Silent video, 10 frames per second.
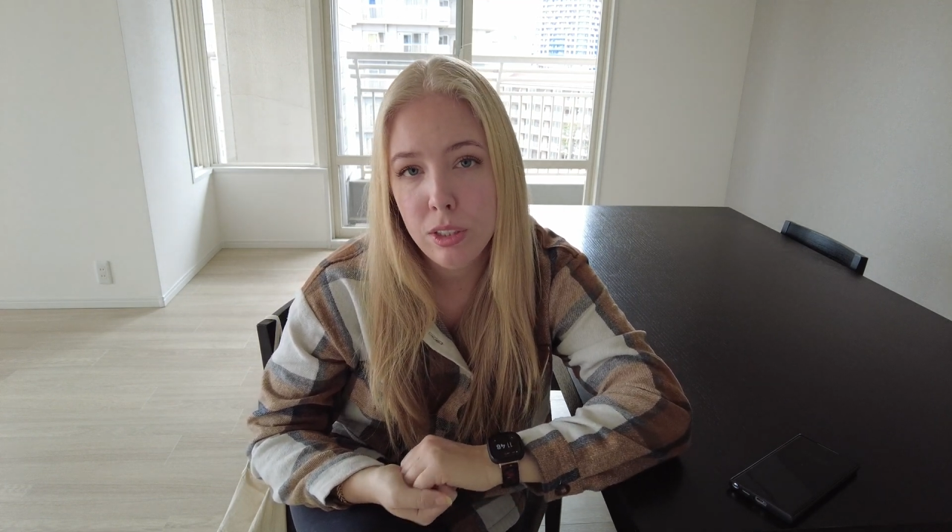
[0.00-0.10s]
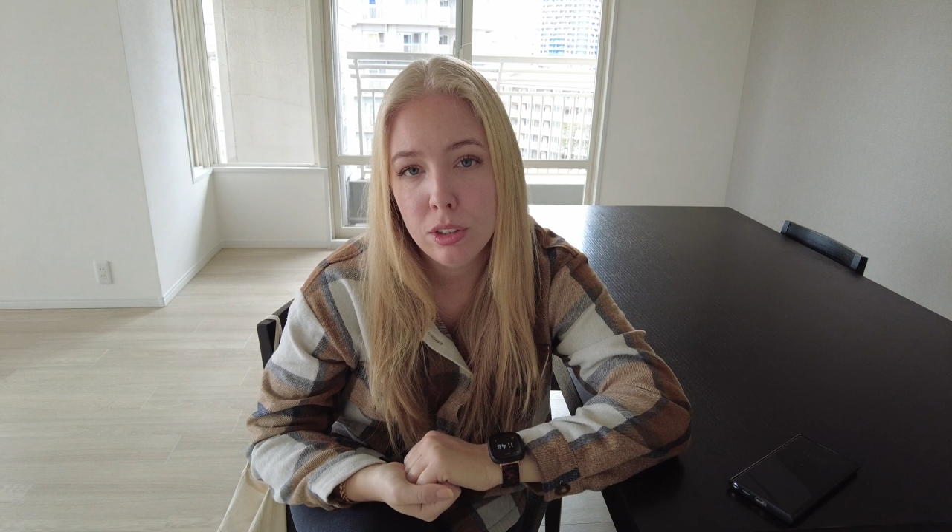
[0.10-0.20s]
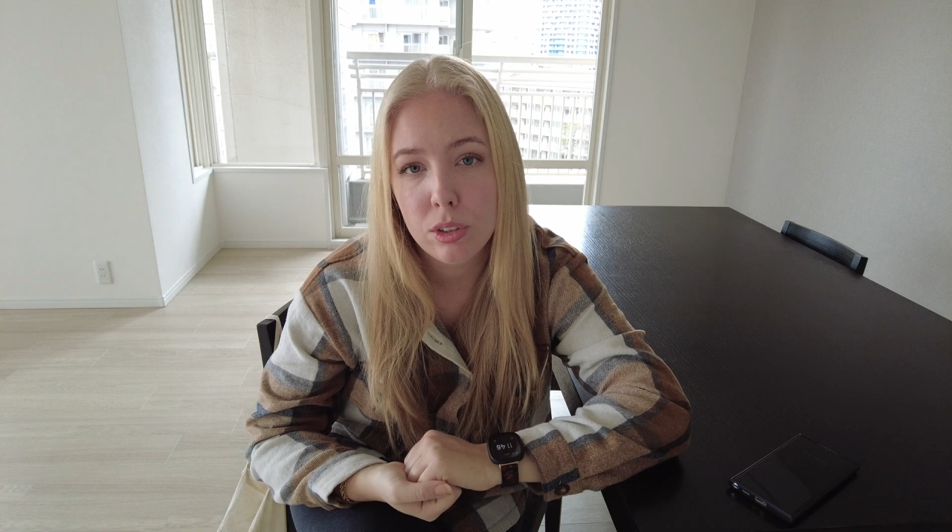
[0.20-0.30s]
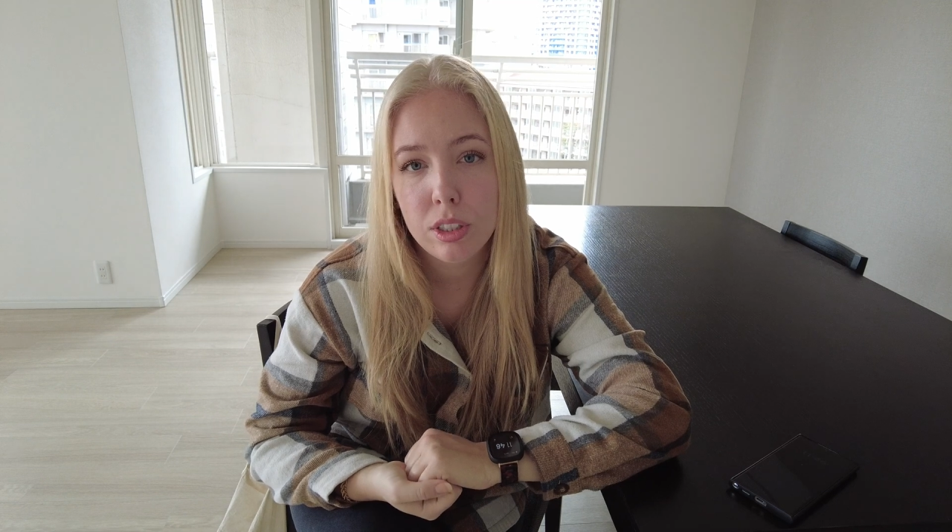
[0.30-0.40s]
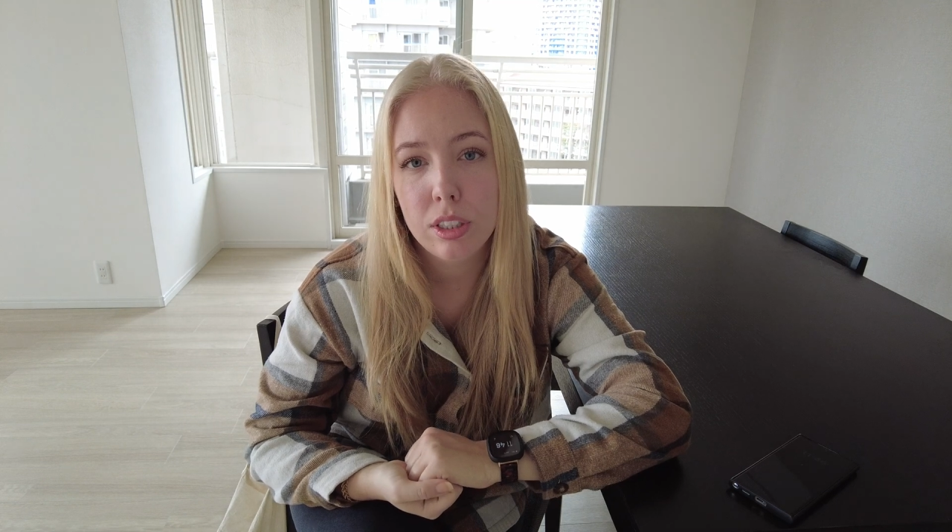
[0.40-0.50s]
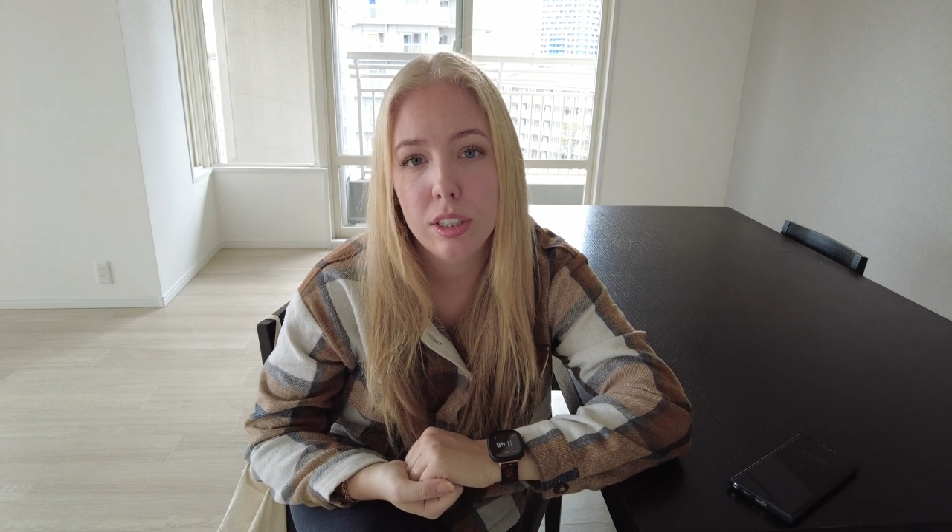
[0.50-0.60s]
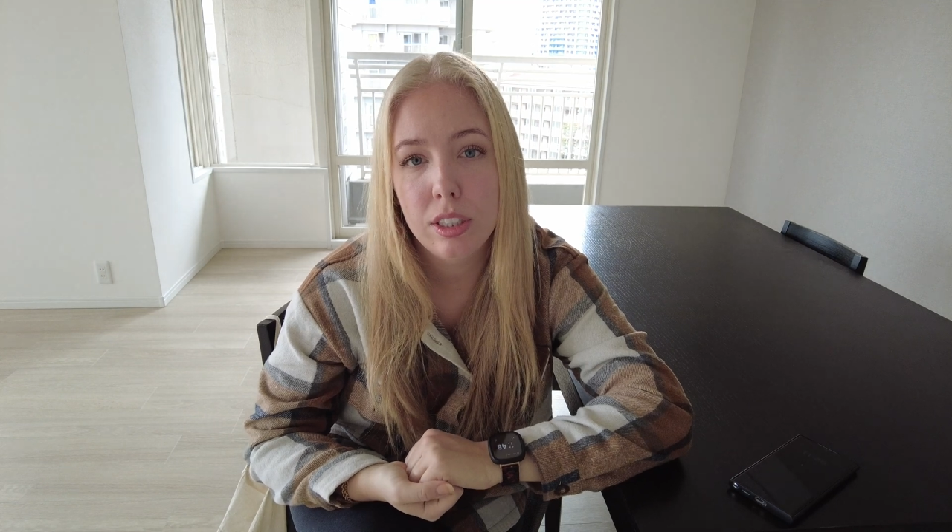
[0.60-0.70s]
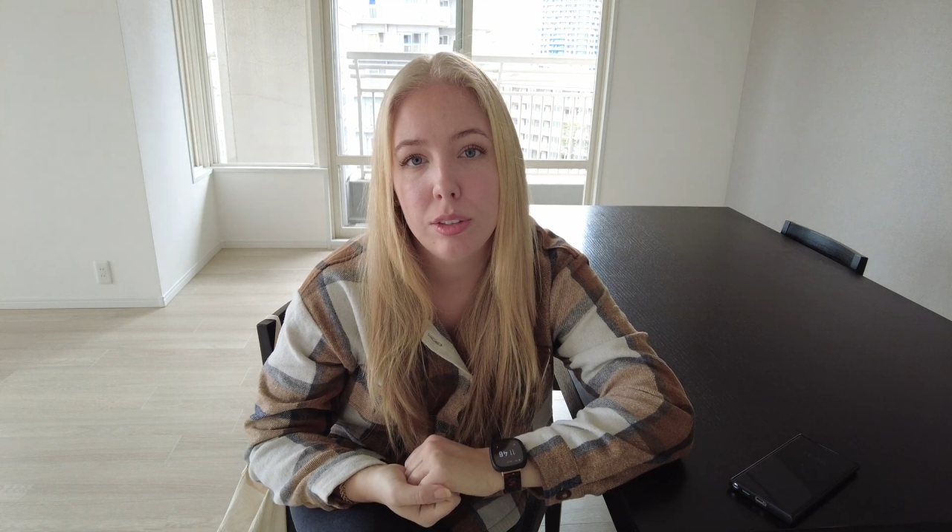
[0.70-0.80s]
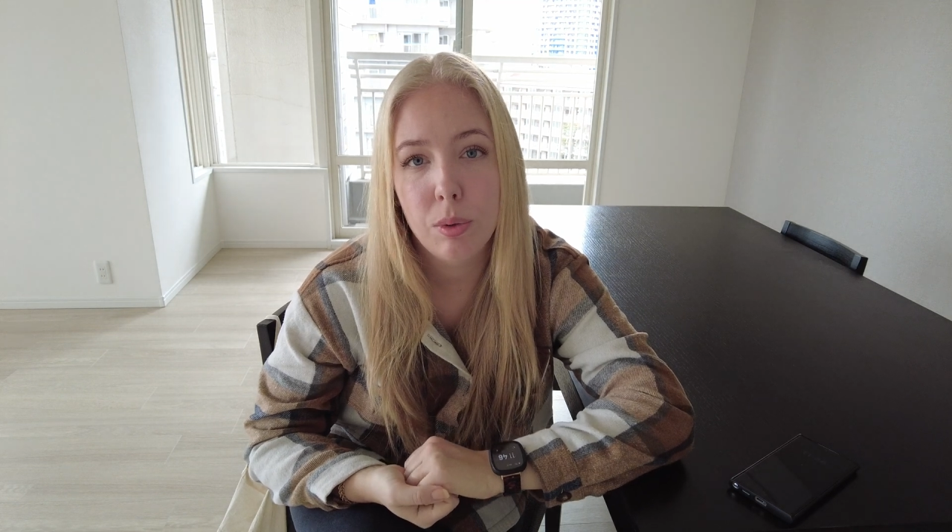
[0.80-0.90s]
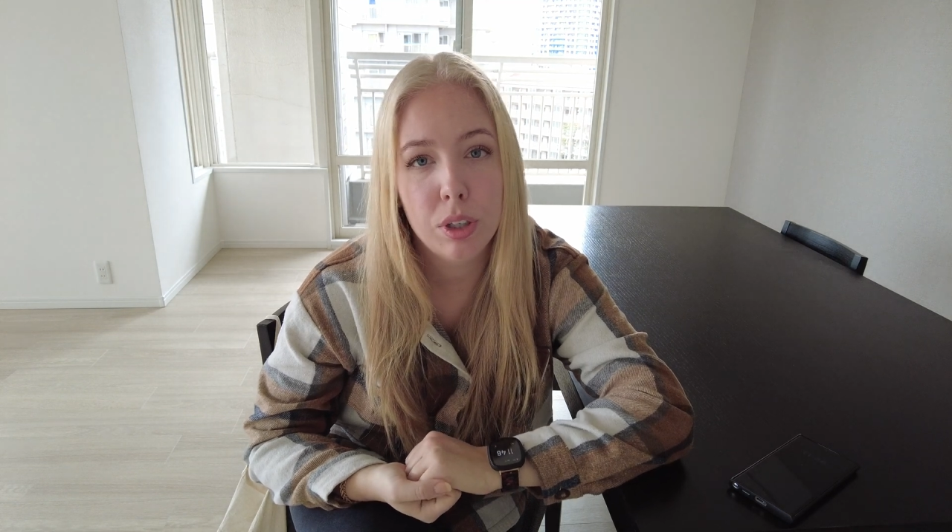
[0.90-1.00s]
so
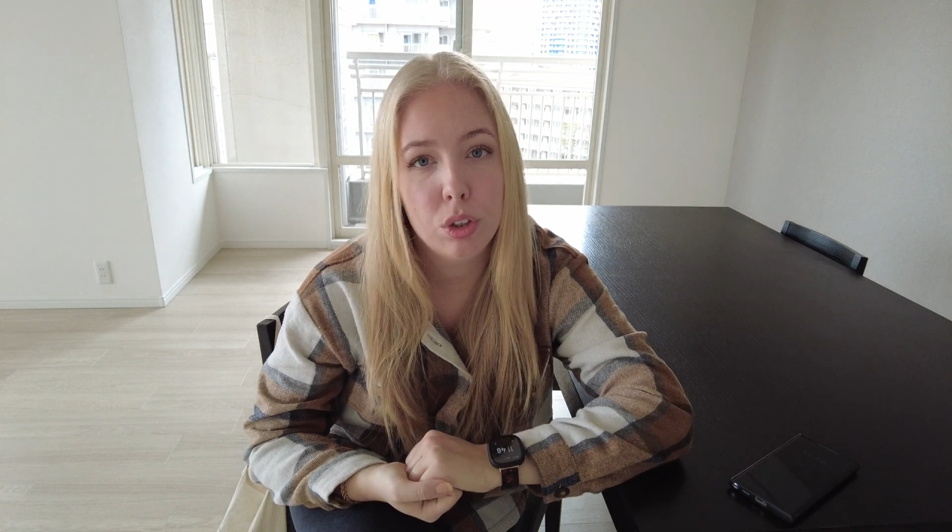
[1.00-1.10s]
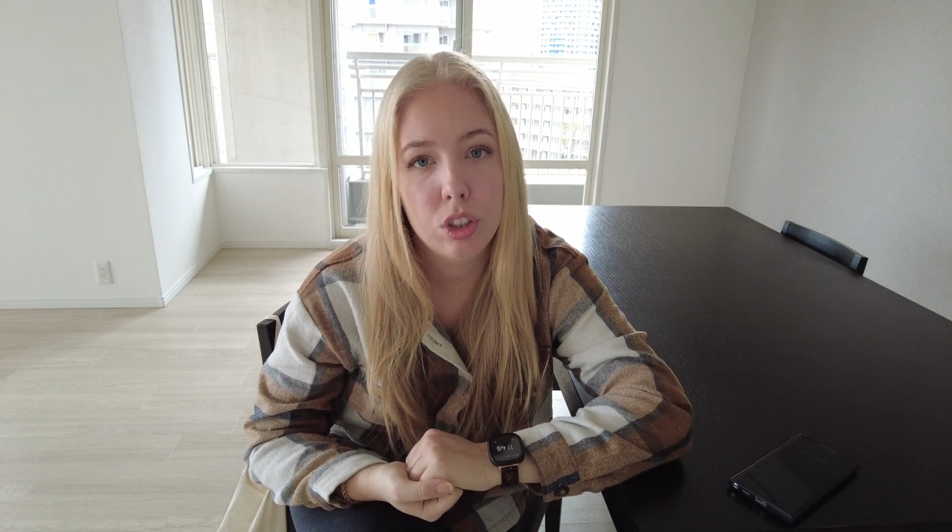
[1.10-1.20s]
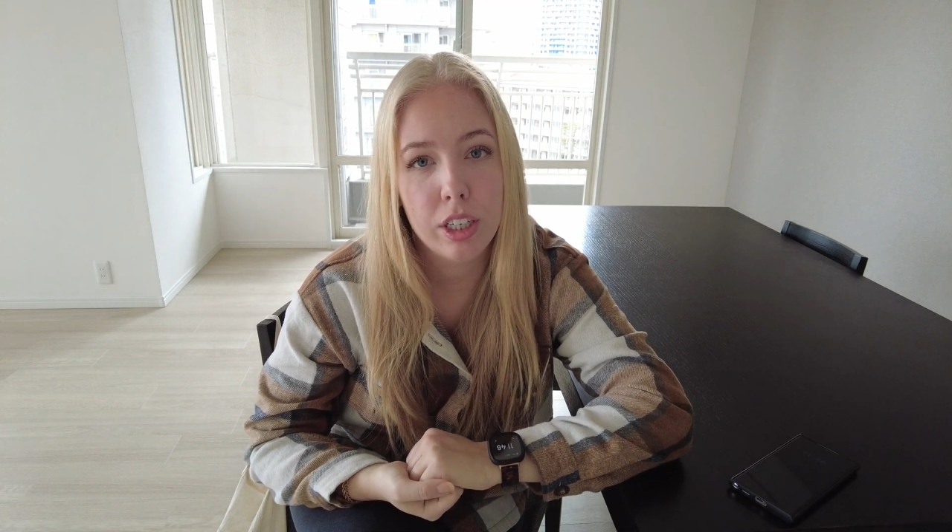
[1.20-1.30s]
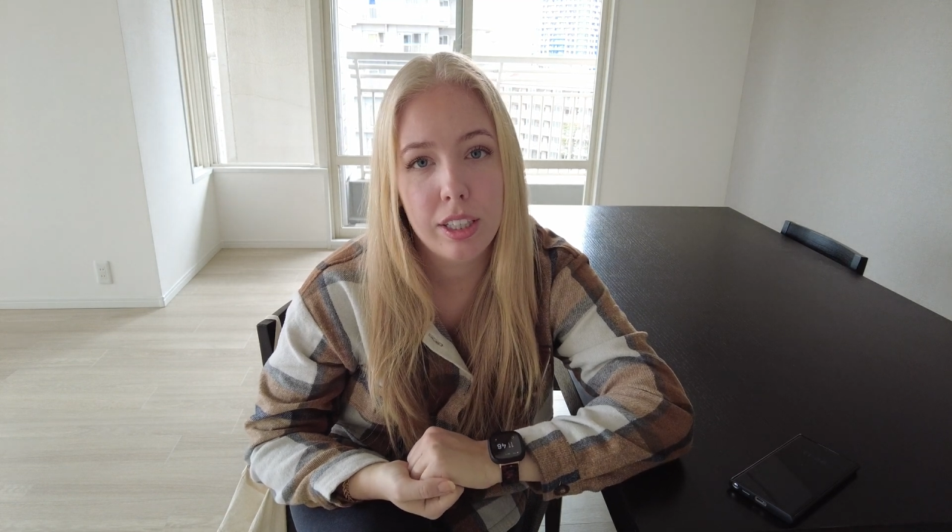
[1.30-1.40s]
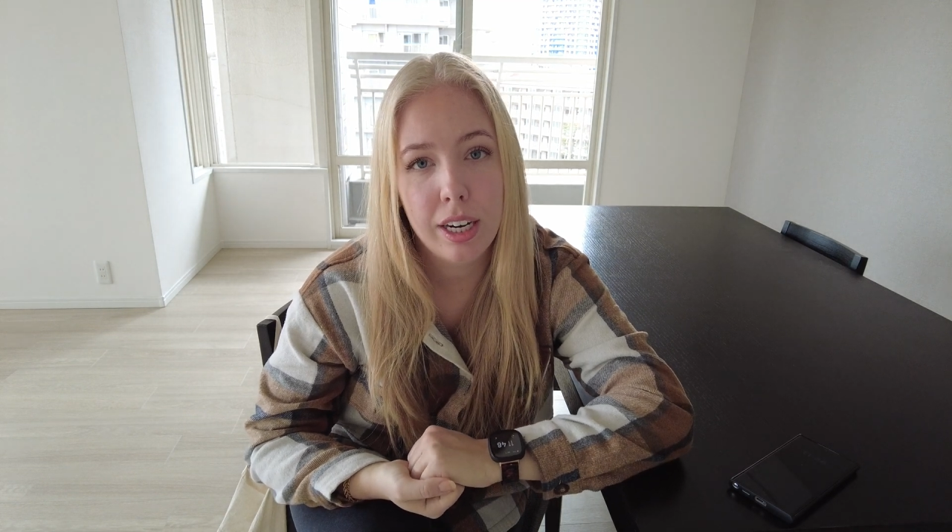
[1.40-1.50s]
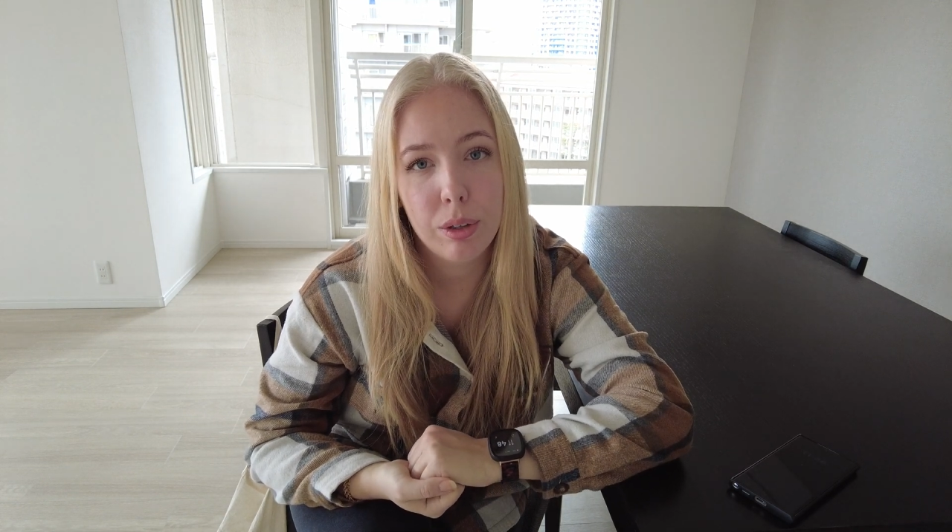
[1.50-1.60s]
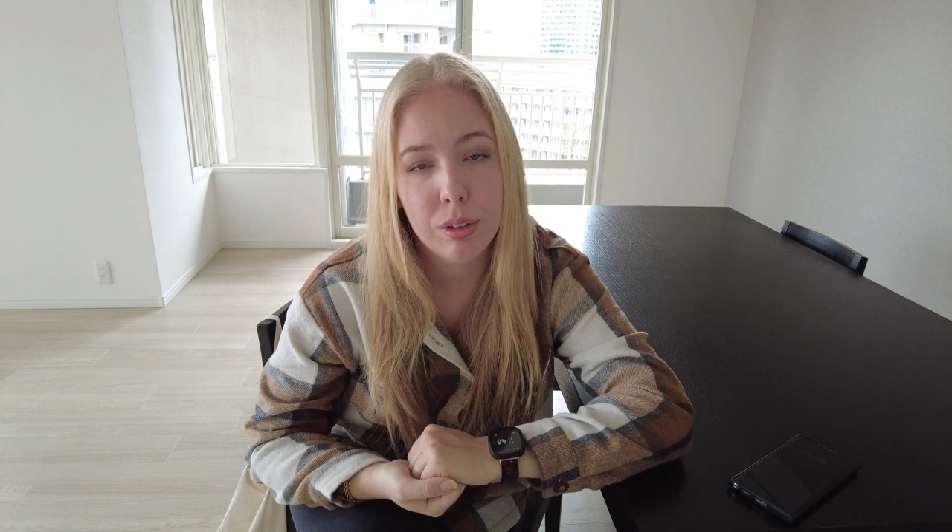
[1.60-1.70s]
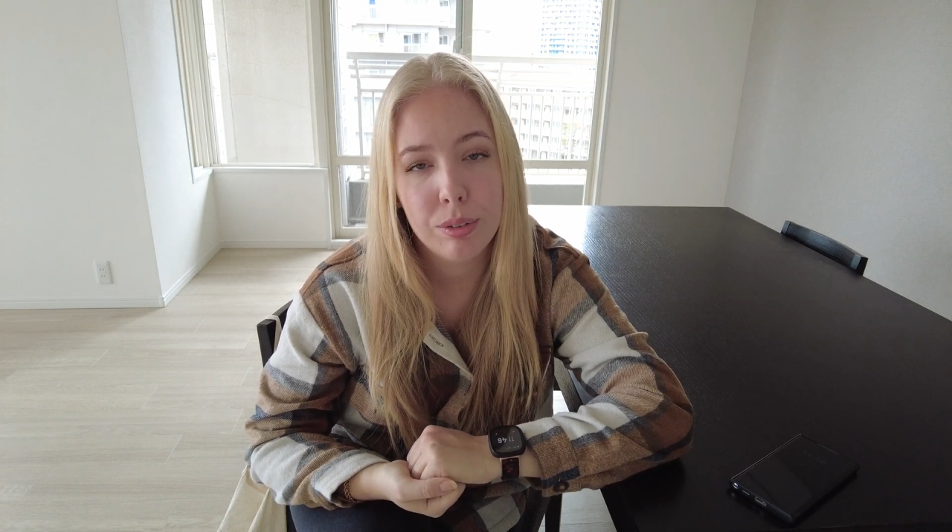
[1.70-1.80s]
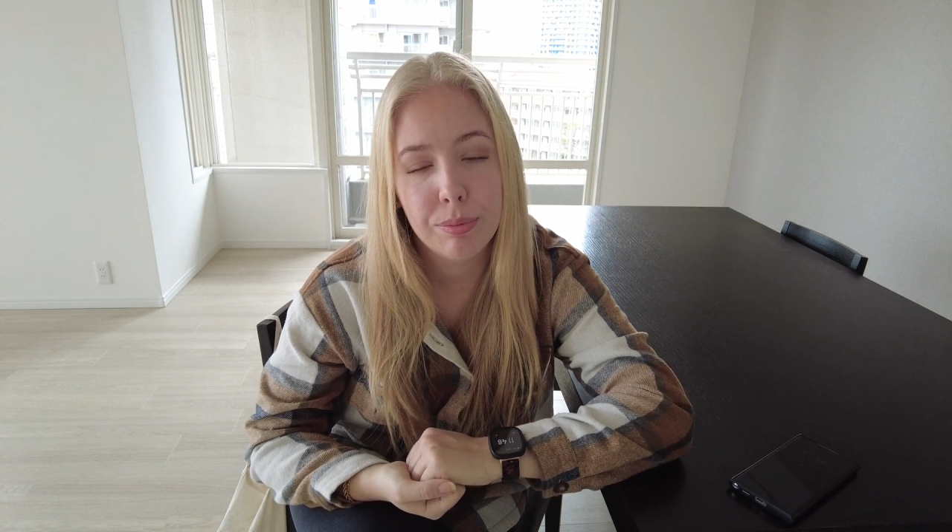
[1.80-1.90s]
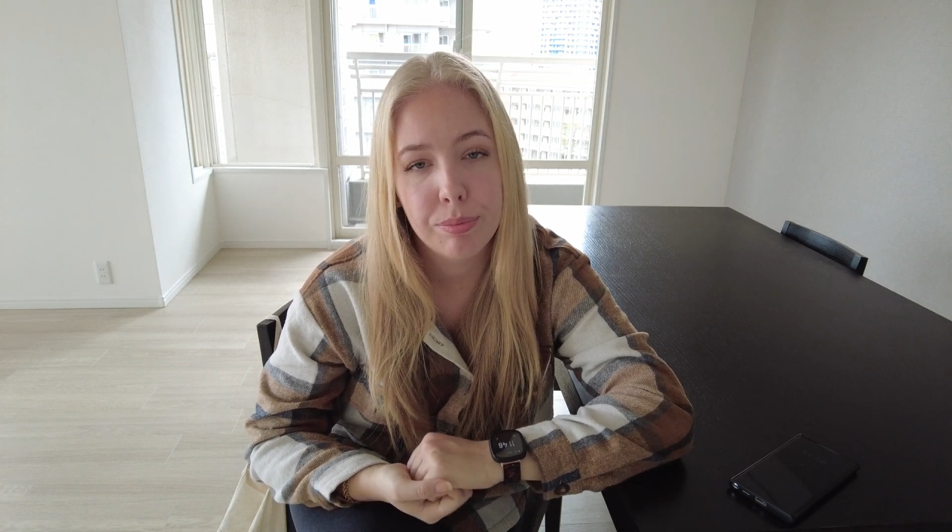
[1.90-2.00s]
he wanted to check that out.